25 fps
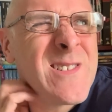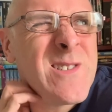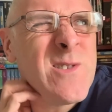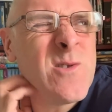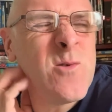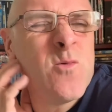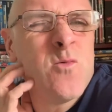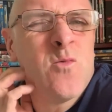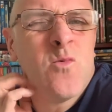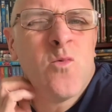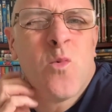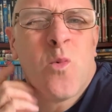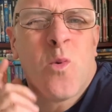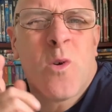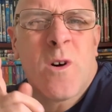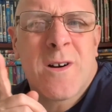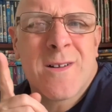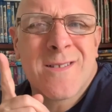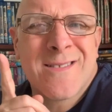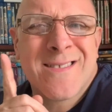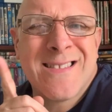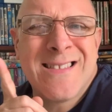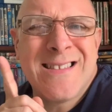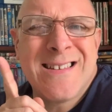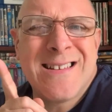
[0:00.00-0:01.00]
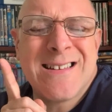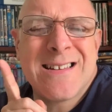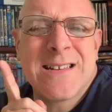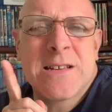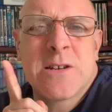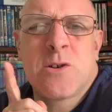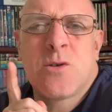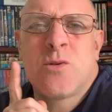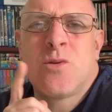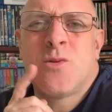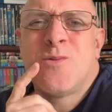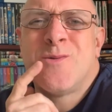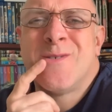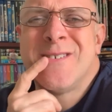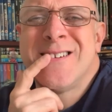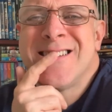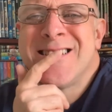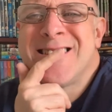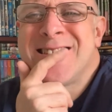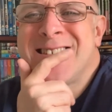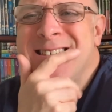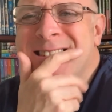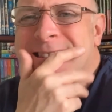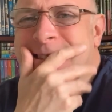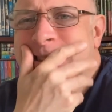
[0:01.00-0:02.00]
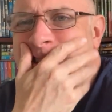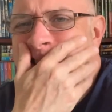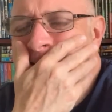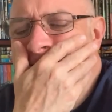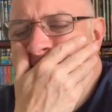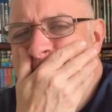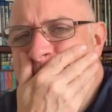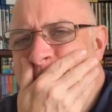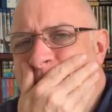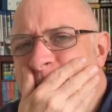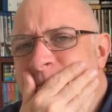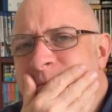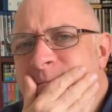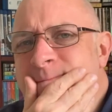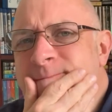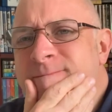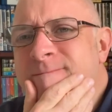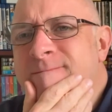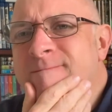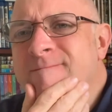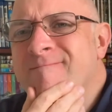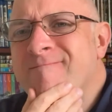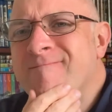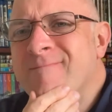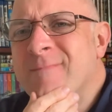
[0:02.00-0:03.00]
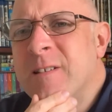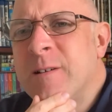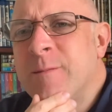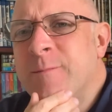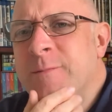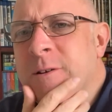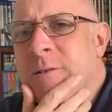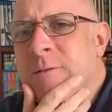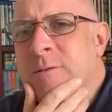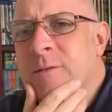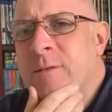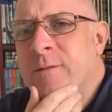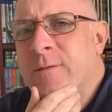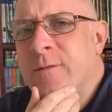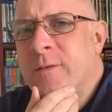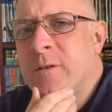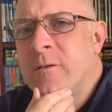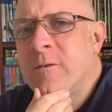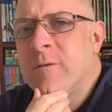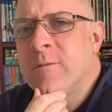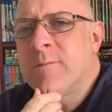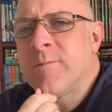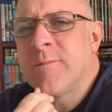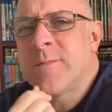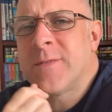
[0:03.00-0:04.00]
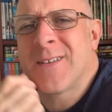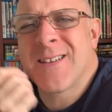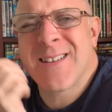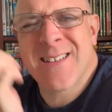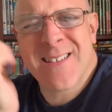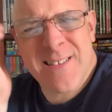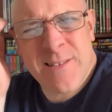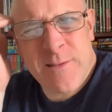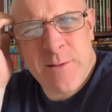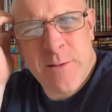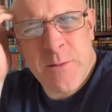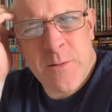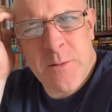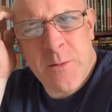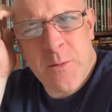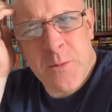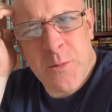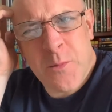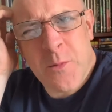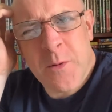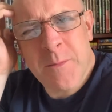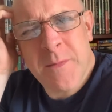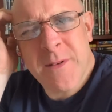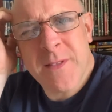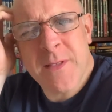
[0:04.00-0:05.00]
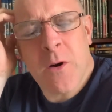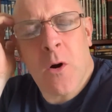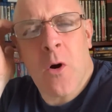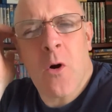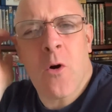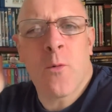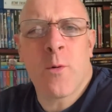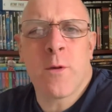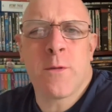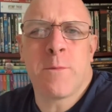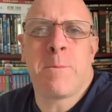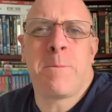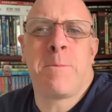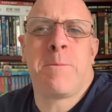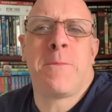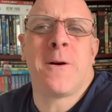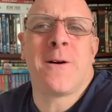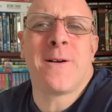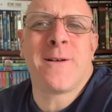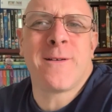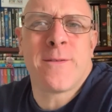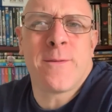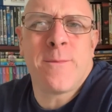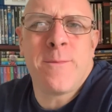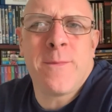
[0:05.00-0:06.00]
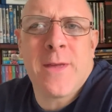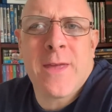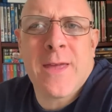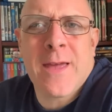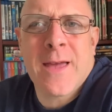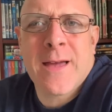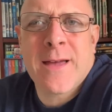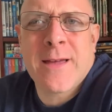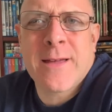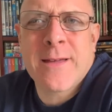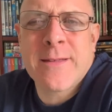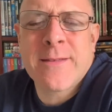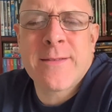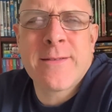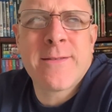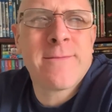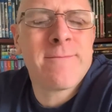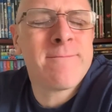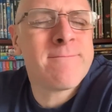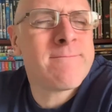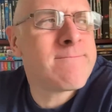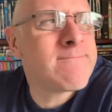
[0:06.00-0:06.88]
one question about the film. There was one bit that always bugged me, and